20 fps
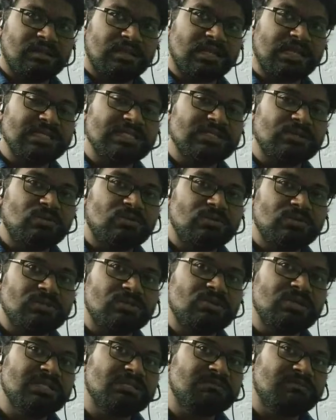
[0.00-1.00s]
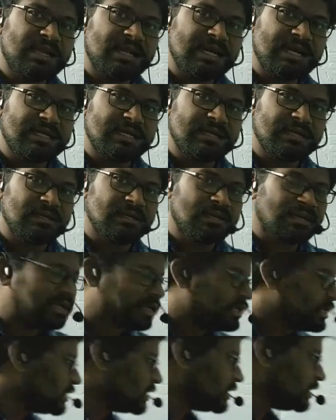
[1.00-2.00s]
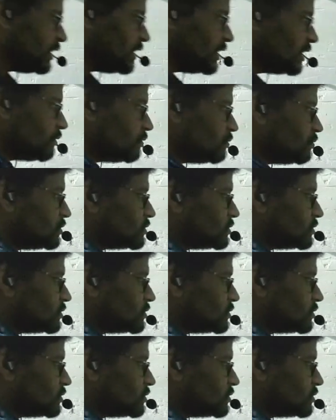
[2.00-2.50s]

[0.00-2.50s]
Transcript: That is Hund's rule is violated. Here